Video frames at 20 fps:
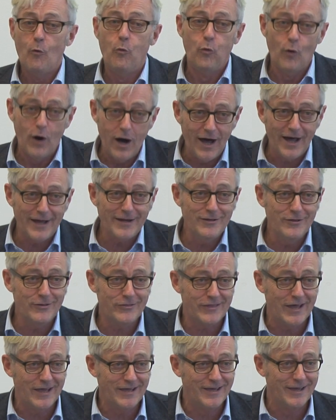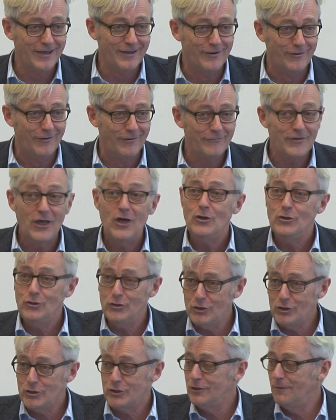What are you thinking of?
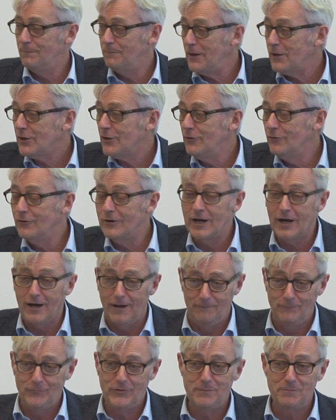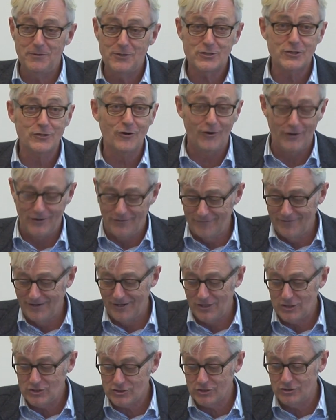You should be queuing up to be shot,
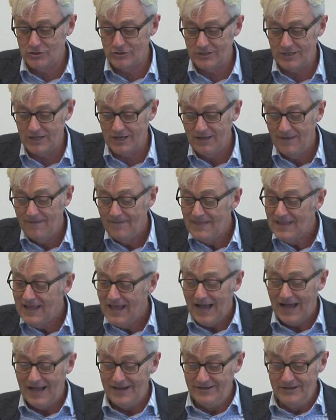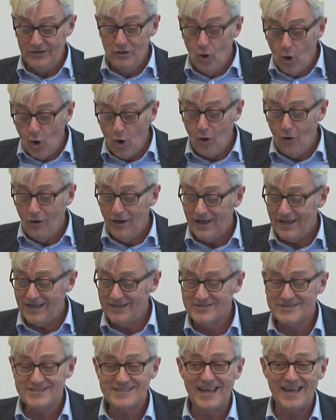really, shouldn't you? And no,
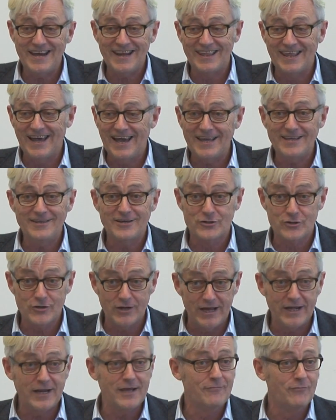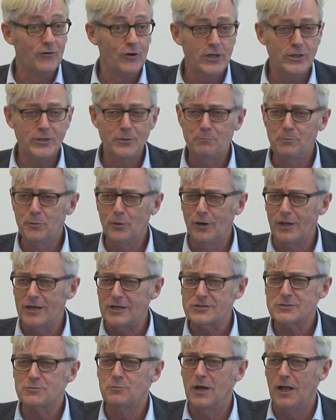instead of that, you're trying to avoid the
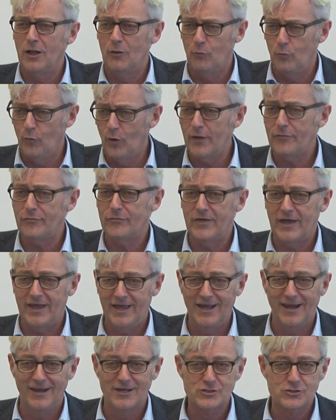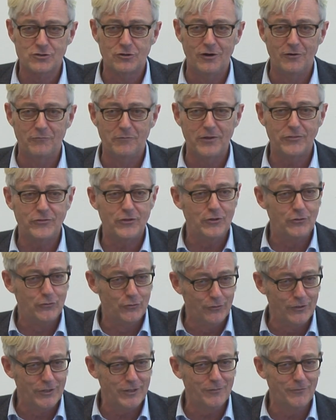bullets. Well, what the hell is wrong with you?
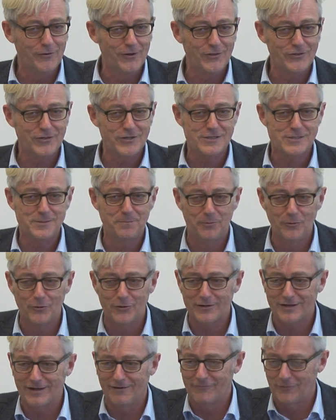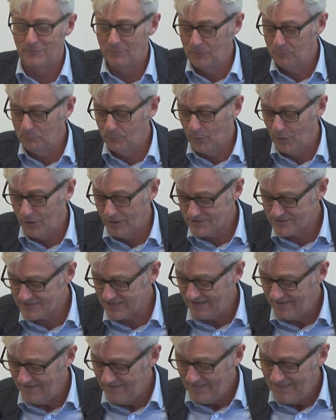Don't you want to support government policy?